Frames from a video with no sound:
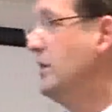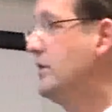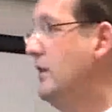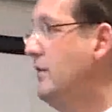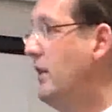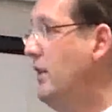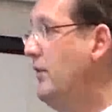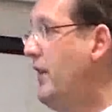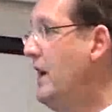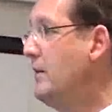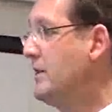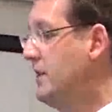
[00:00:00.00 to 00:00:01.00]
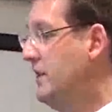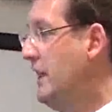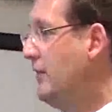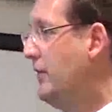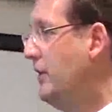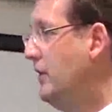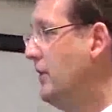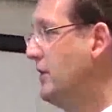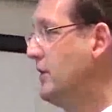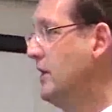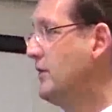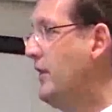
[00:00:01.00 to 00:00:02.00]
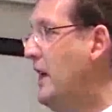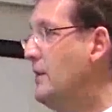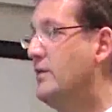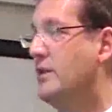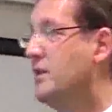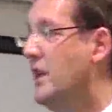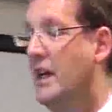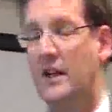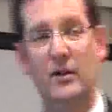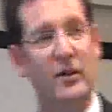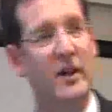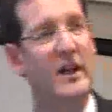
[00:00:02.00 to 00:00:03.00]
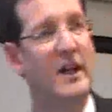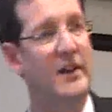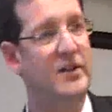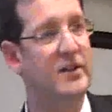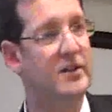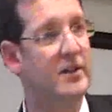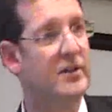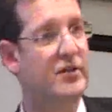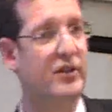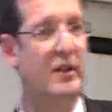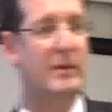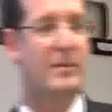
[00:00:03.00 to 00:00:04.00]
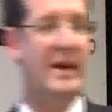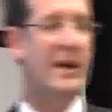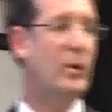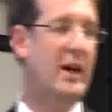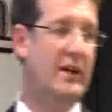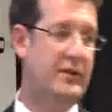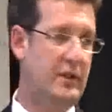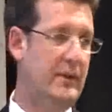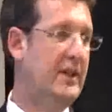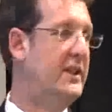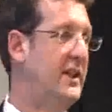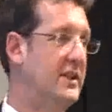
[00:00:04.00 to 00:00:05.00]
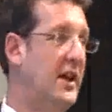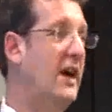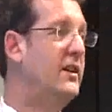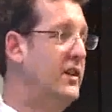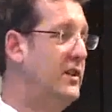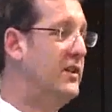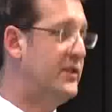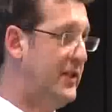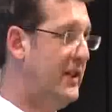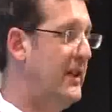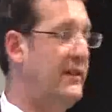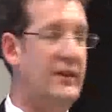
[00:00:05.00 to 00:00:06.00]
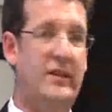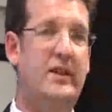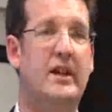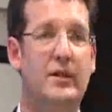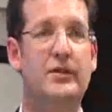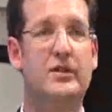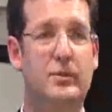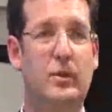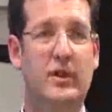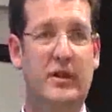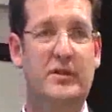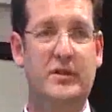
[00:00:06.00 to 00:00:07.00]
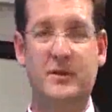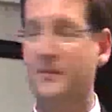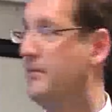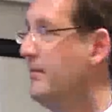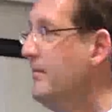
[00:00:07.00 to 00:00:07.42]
who is very famous in that field, is famous for saying, look, this is an extremely bad way of doing things. Only use it if everything else is worse.